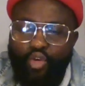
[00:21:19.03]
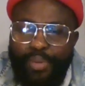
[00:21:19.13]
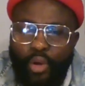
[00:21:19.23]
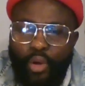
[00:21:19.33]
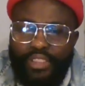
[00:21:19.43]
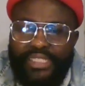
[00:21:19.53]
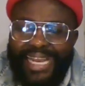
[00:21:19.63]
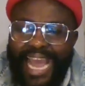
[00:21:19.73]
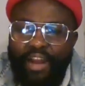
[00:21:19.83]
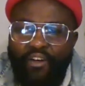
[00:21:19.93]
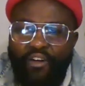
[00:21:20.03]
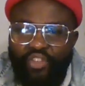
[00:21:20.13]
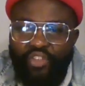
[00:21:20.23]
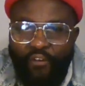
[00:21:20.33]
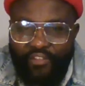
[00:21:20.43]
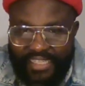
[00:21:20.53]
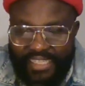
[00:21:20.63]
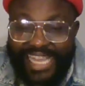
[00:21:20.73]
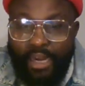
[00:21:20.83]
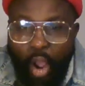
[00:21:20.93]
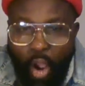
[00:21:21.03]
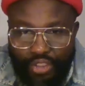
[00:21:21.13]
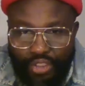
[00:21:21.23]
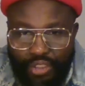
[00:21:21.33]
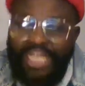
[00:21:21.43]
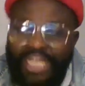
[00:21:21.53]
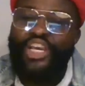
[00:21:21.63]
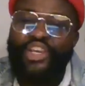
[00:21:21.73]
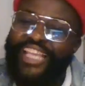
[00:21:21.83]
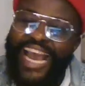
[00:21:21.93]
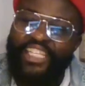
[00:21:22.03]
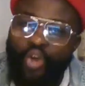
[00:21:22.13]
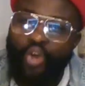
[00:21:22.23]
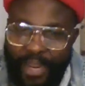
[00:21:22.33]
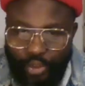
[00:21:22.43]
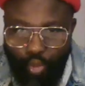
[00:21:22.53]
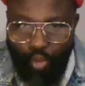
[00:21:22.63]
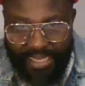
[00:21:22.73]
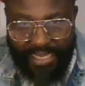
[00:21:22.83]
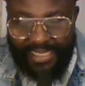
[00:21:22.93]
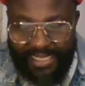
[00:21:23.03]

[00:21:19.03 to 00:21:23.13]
because the kind of toughness in us, there is no place you will see it.